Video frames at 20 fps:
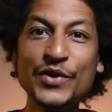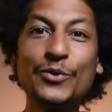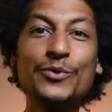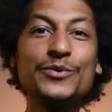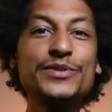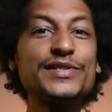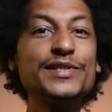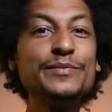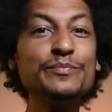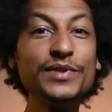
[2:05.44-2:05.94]

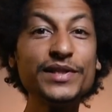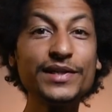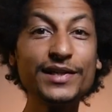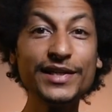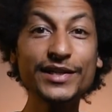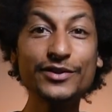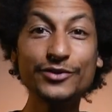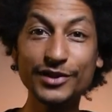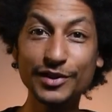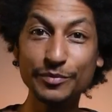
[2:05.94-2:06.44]
or simply
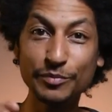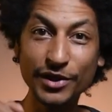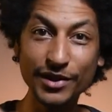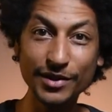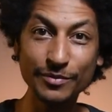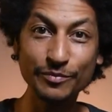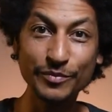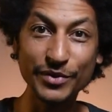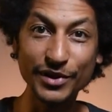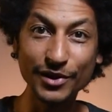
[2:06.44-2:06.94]
click on the
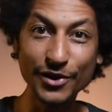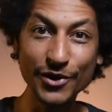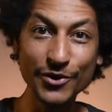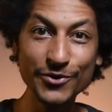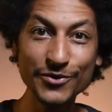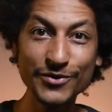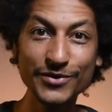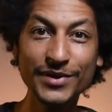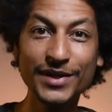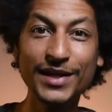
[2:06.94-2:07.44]
button
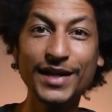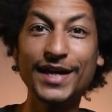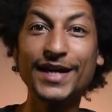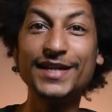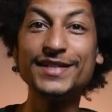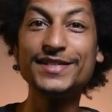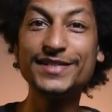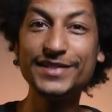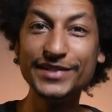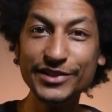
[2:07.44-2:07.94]
below
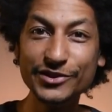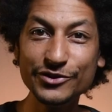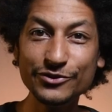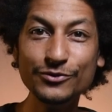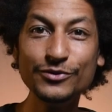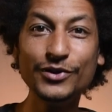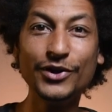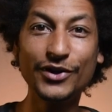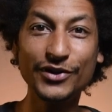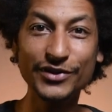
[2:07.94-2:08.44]
and see
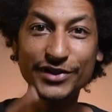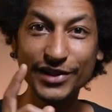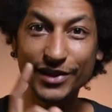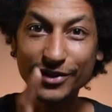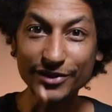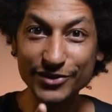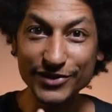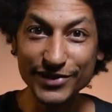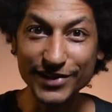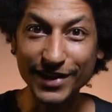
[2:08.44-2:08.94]
you on the
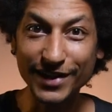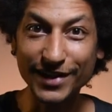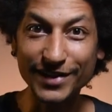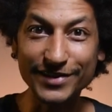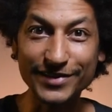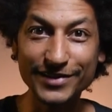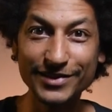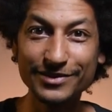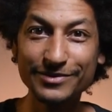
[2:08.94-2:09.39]
other side.